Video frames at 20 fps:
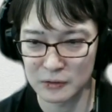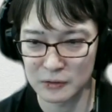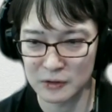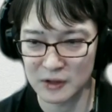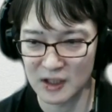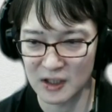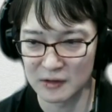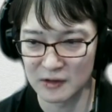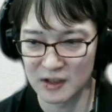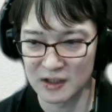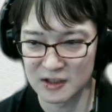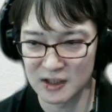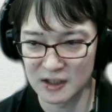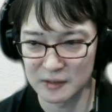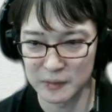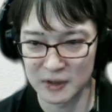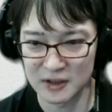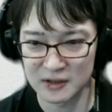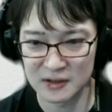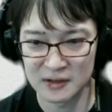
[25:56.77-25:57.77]
he or
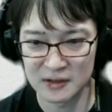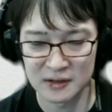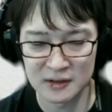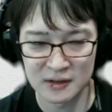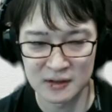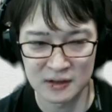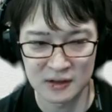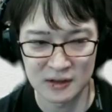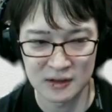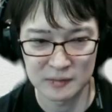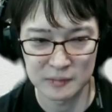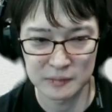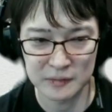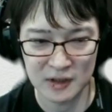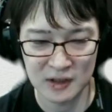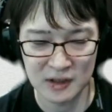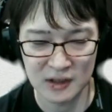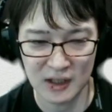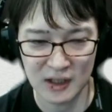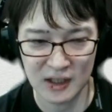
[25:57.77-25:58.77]
she was able to
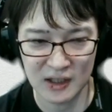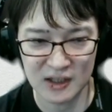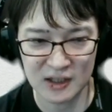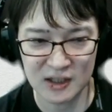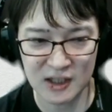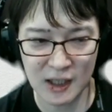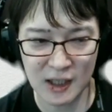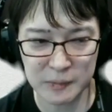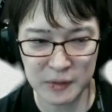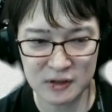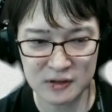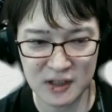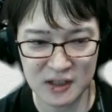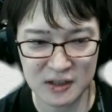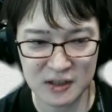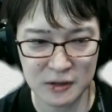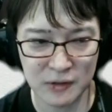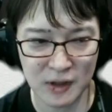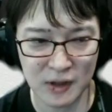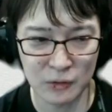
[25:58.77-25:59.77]
get a
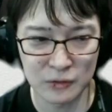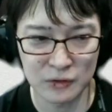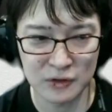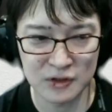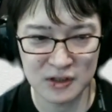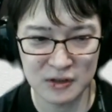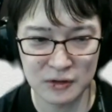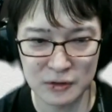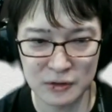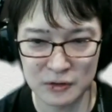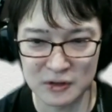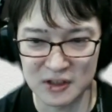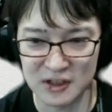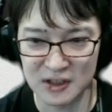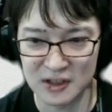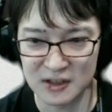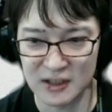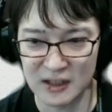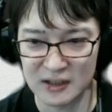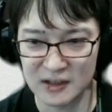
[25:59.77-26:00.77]
highly accurate
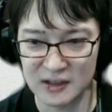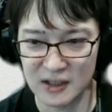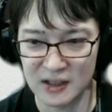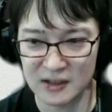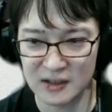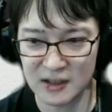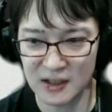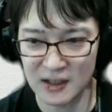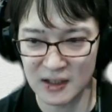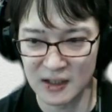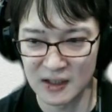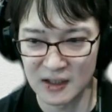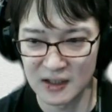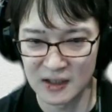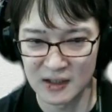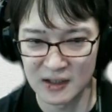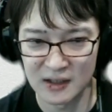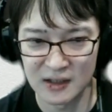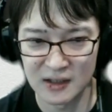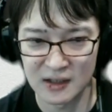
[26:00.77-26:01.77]
recommendation.
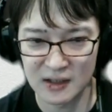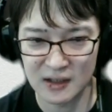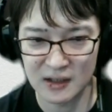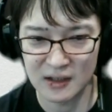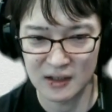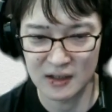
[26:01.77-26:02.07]
So